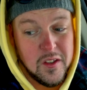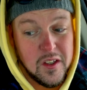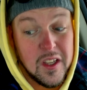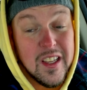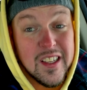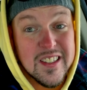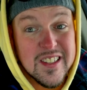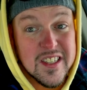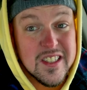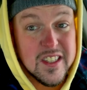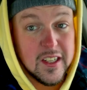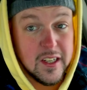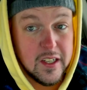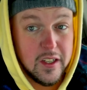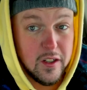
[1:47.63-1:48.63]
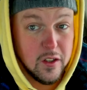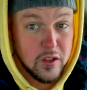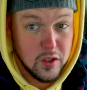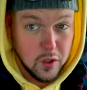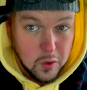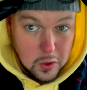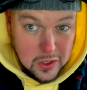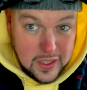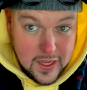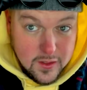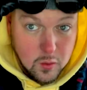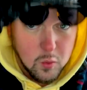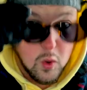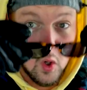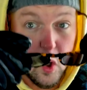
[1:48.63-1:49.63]
existing in here. So let's
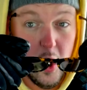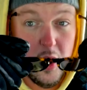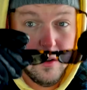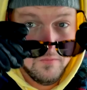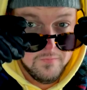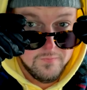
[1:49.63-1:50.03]
roll